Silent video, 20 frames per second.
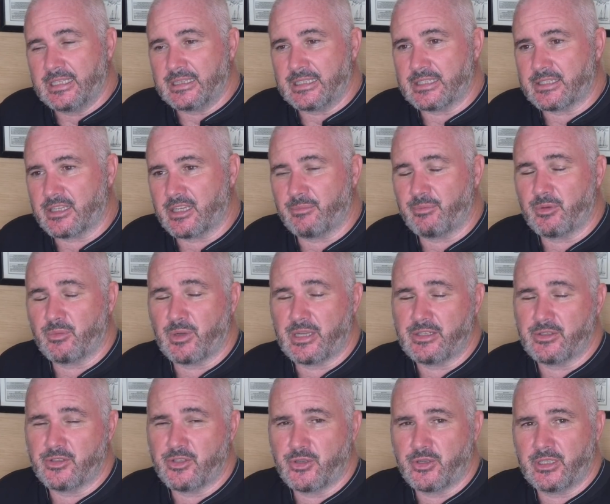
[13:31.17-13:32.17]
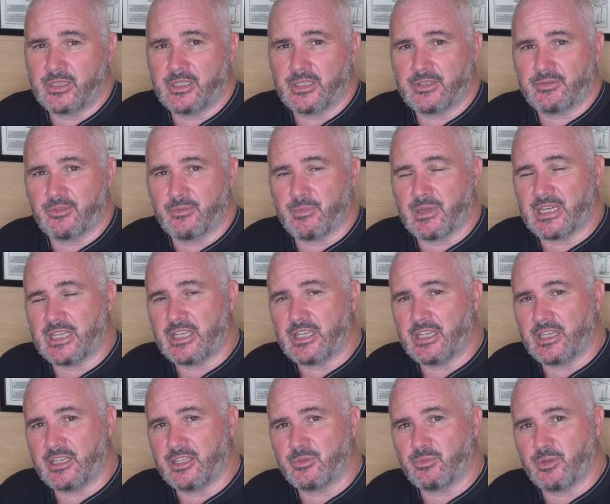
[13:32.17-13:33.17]
There's a couple of ways of doing this. For many
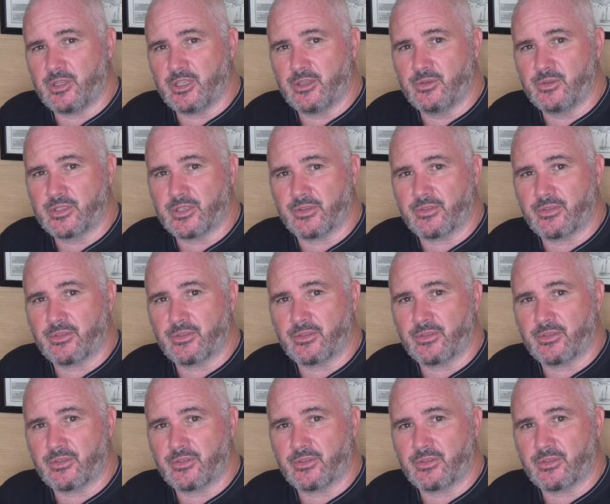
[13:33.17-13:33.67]
years we used a